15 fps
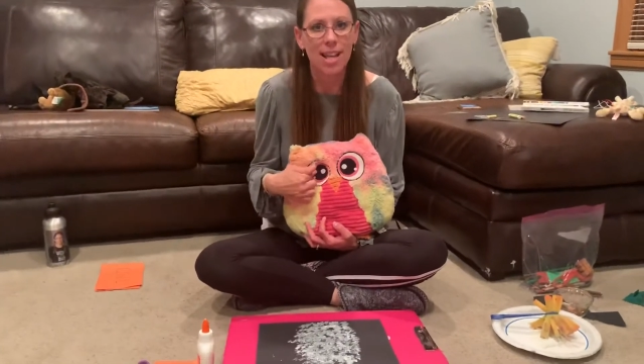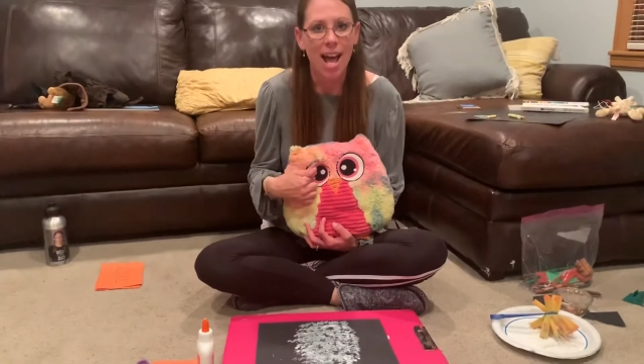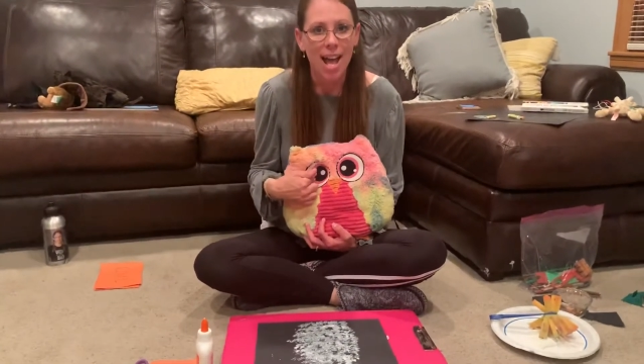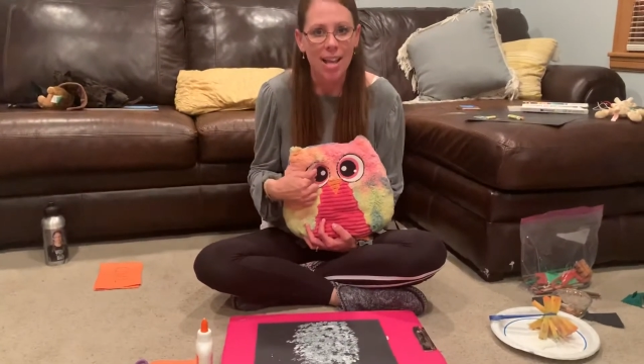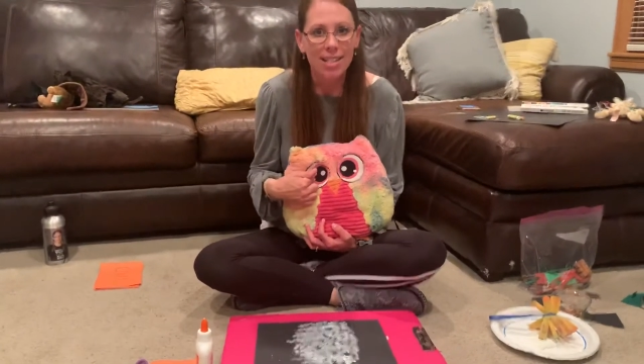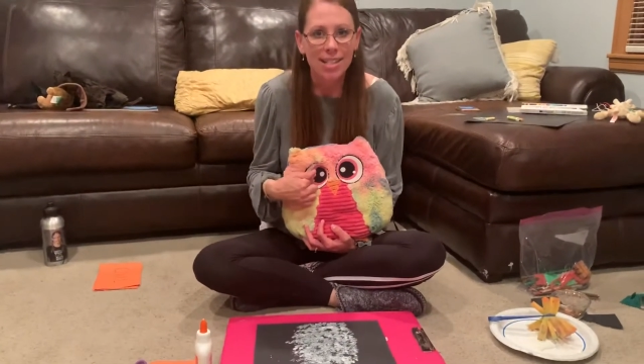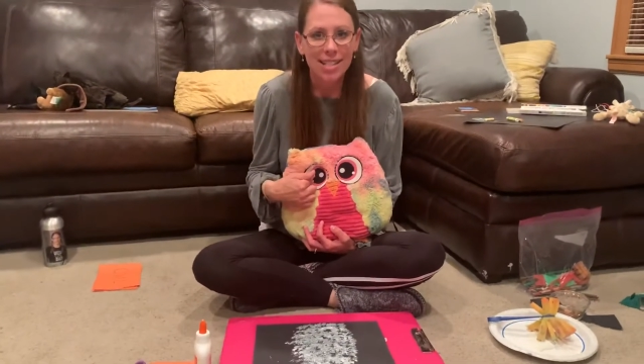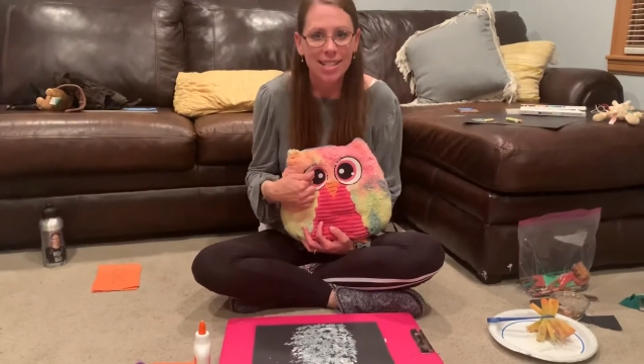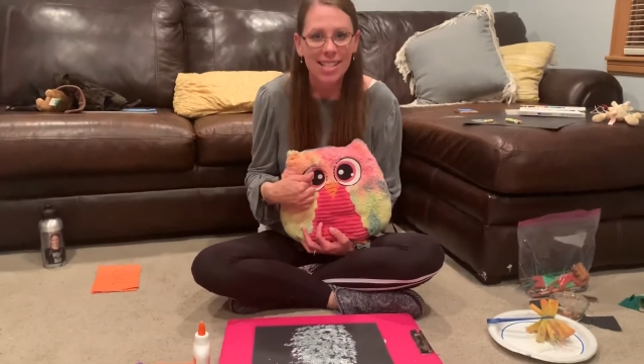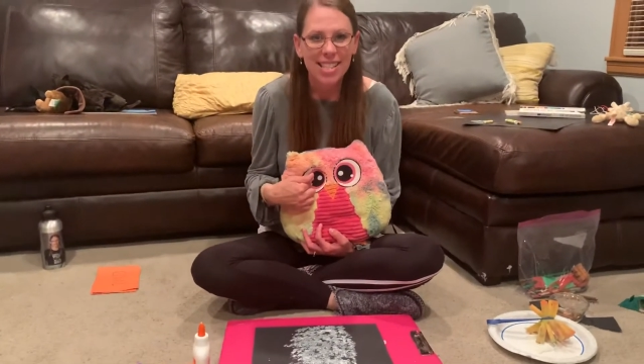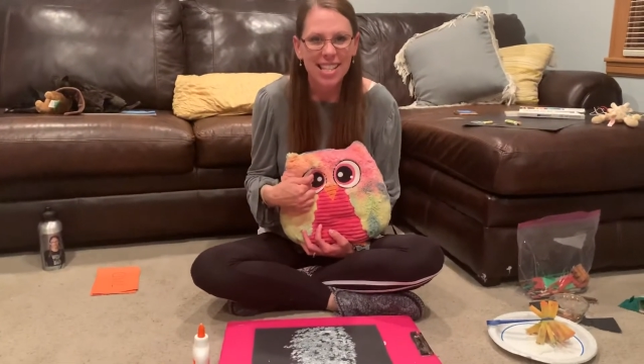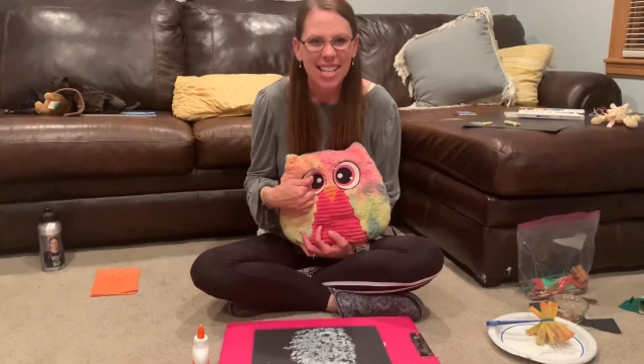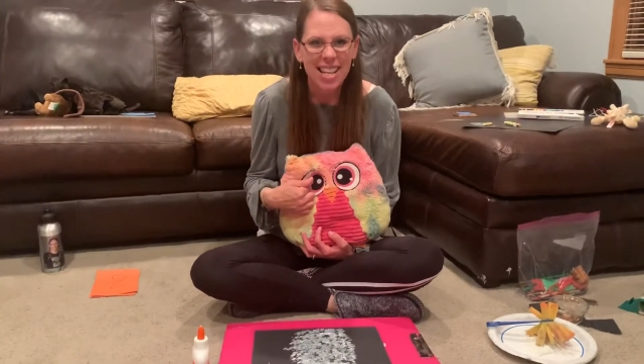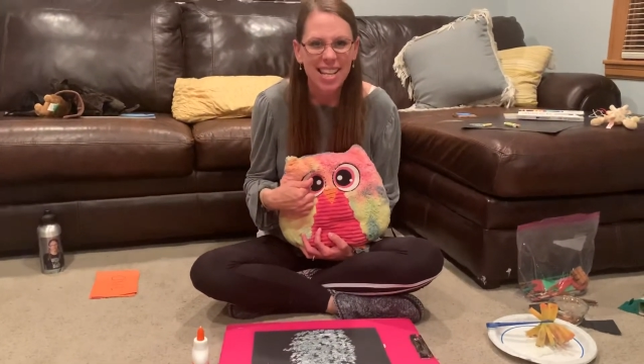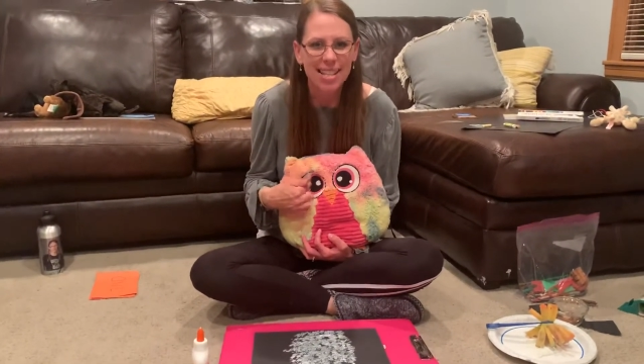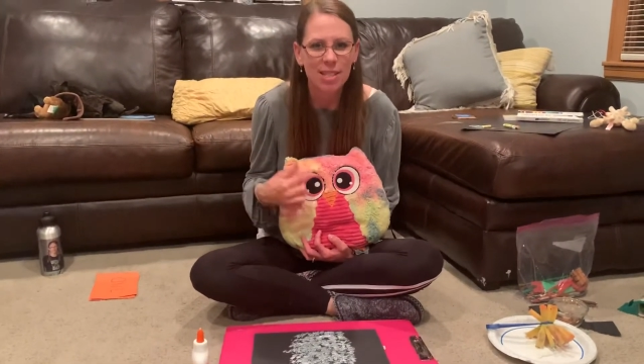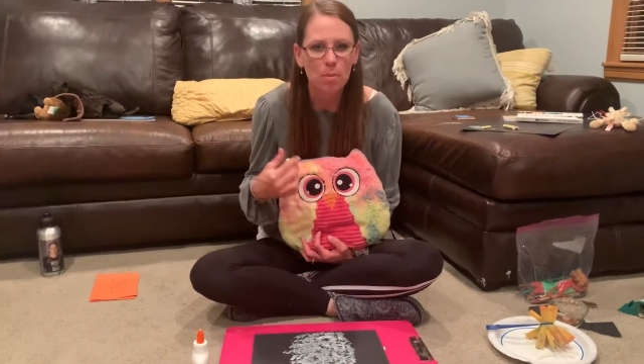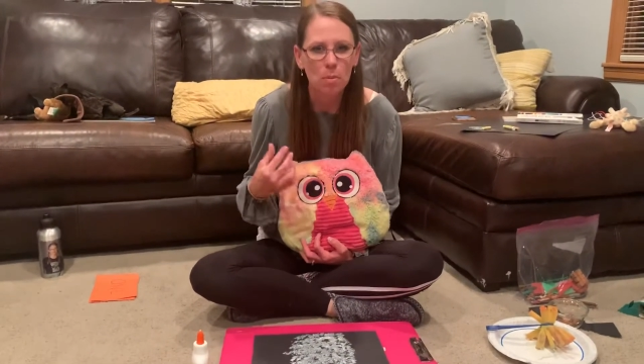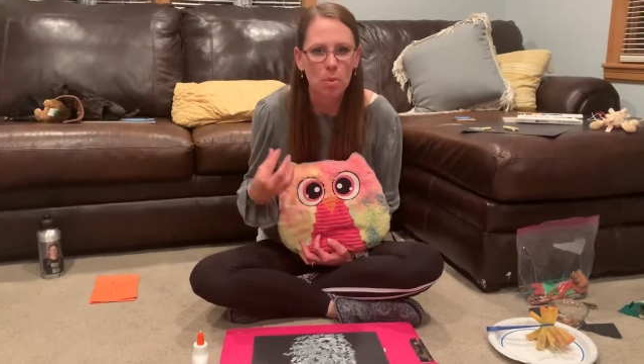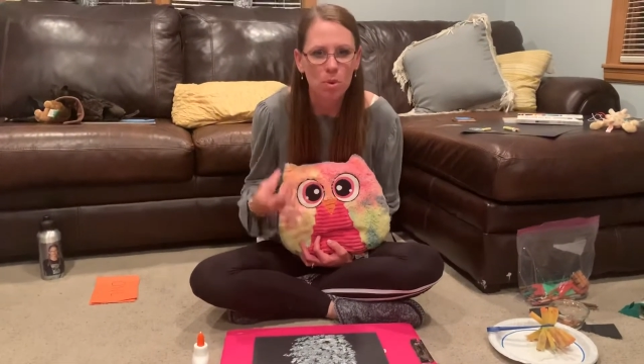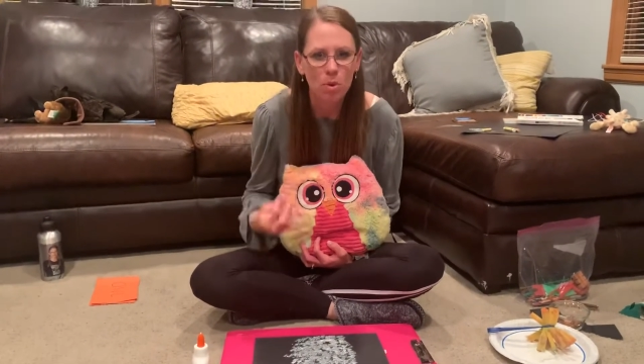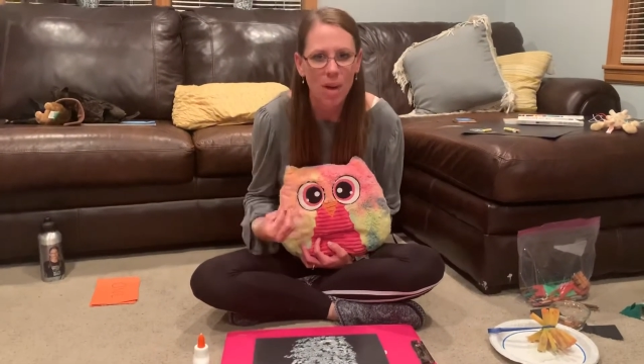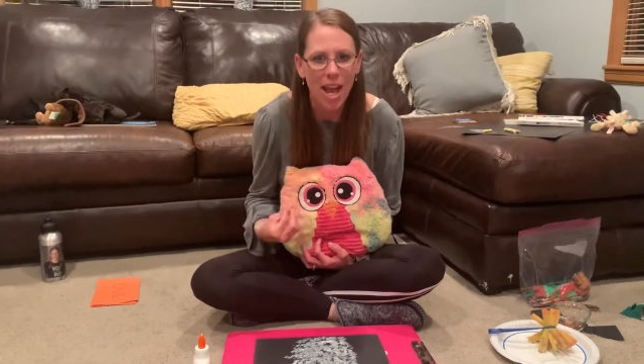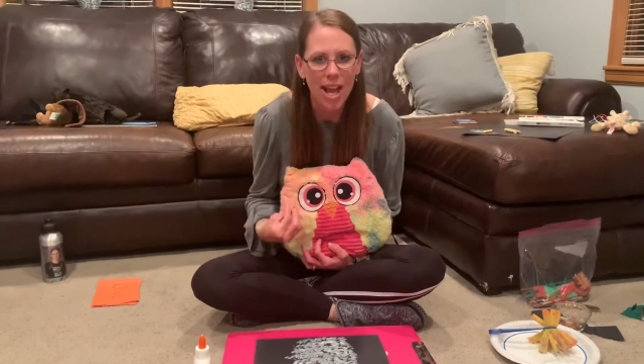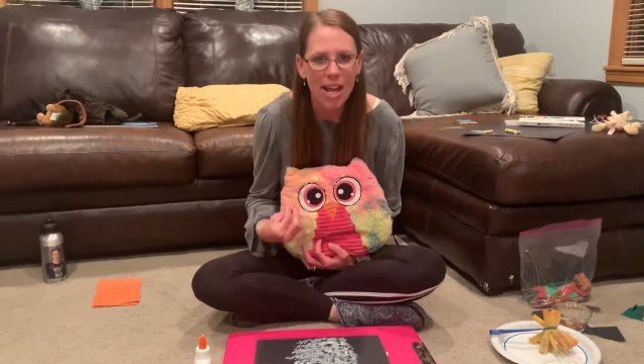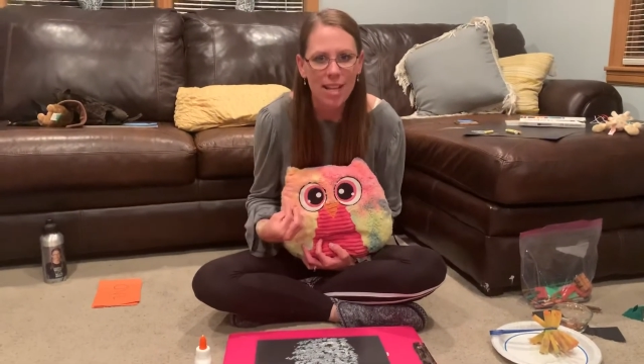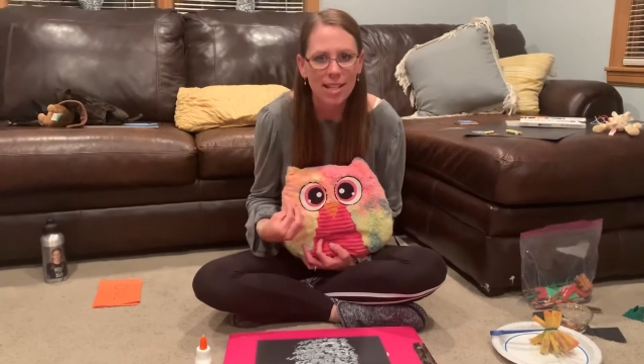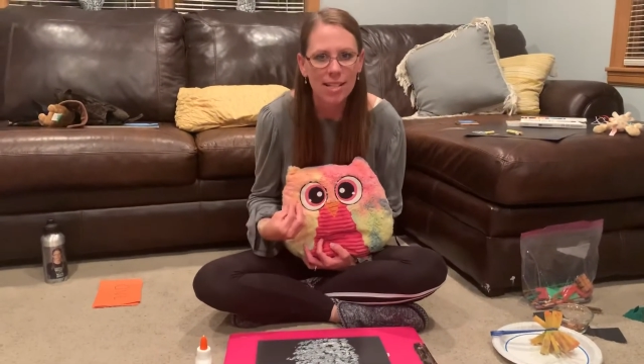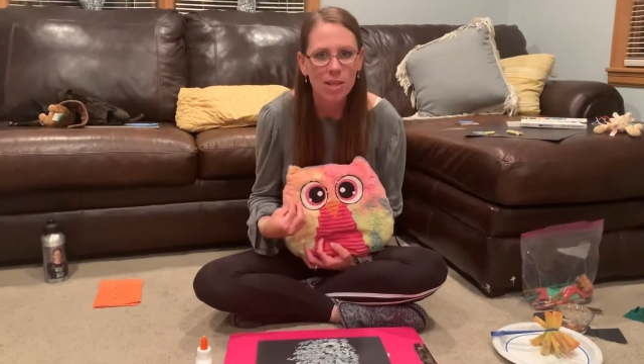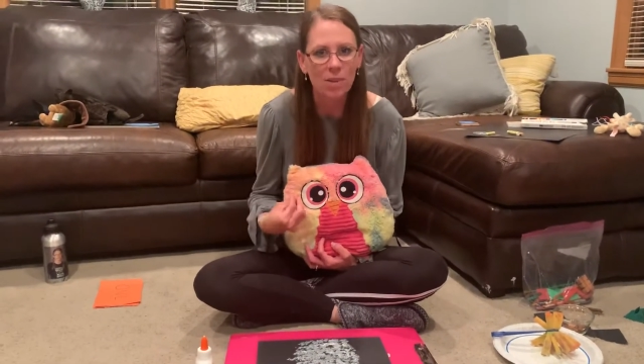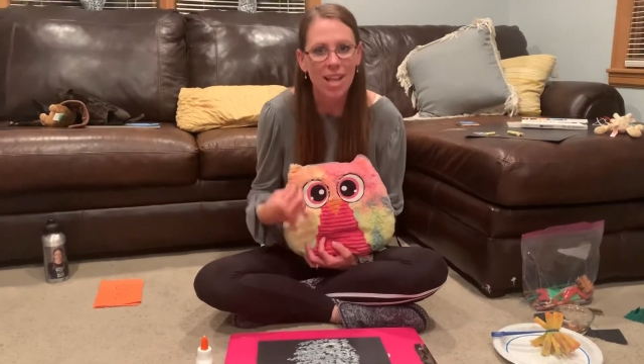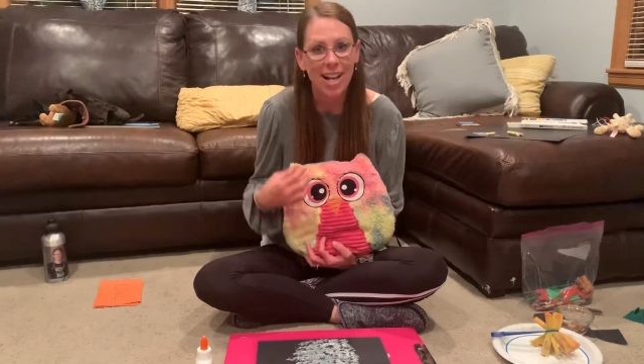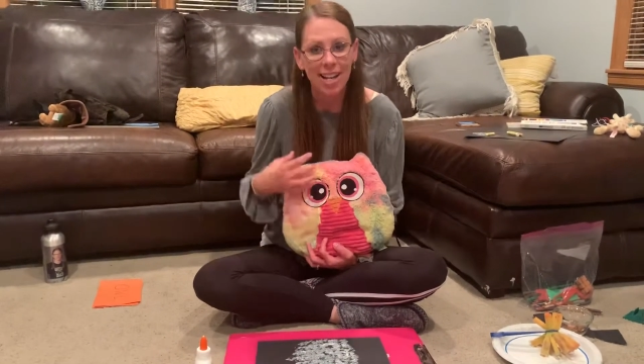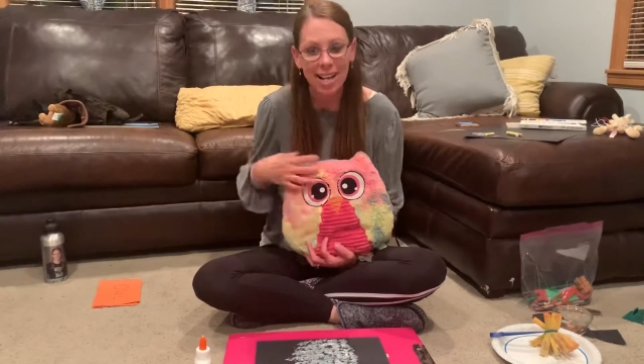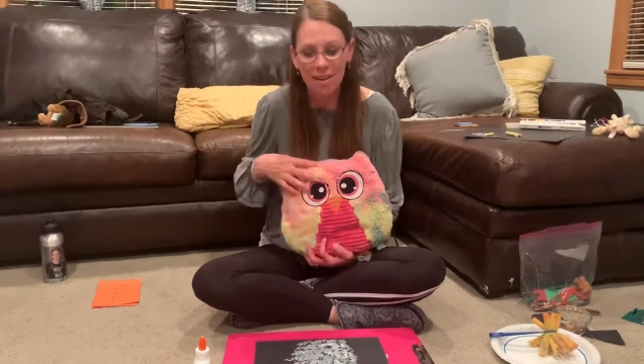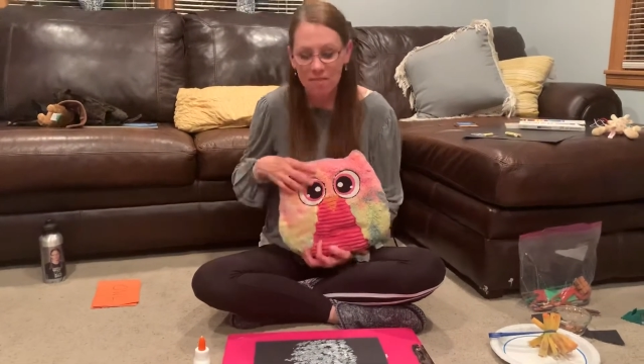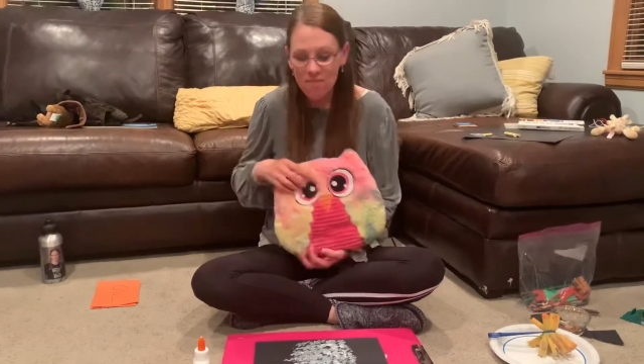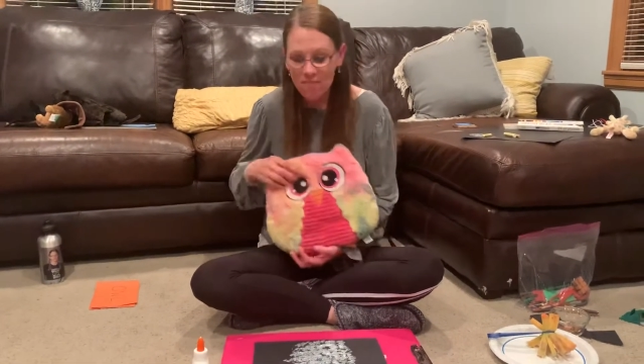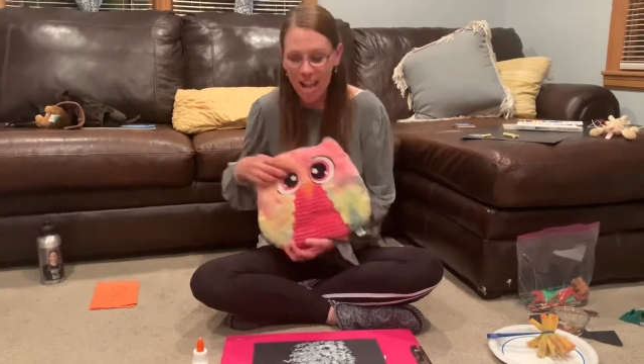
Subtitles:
eyes to see its prey so that it can